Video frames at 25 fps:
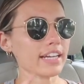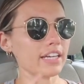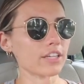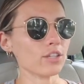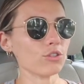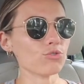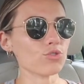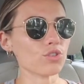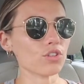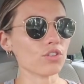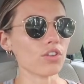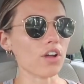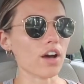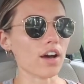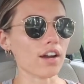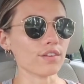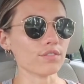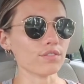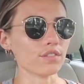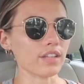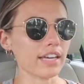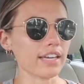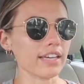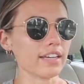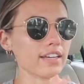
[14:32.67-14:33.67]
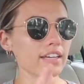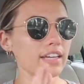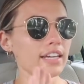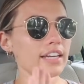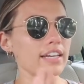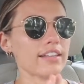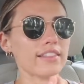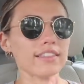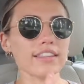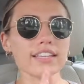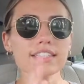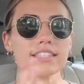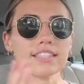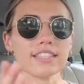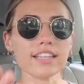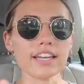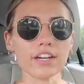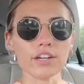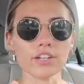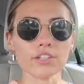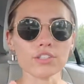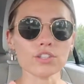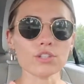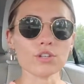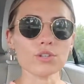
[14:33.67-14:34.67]
I use a lot of like this
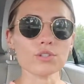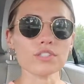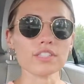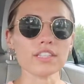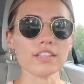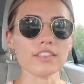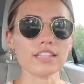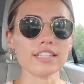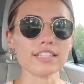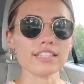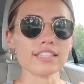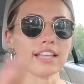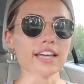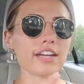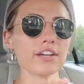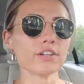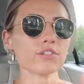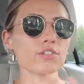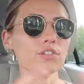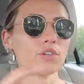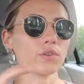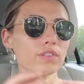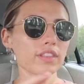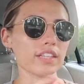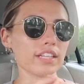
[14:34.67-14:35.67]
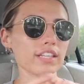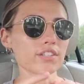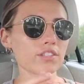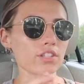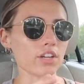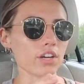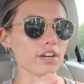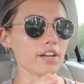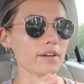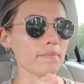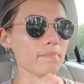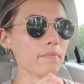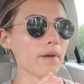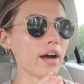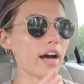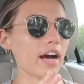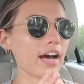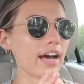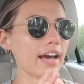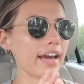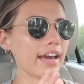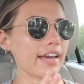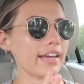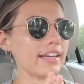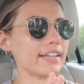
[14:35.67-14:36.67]
letter is close to this letter, so these are
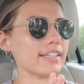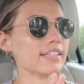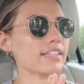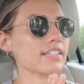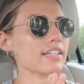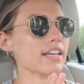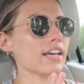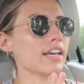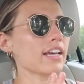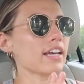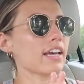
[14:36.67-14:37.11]
combined.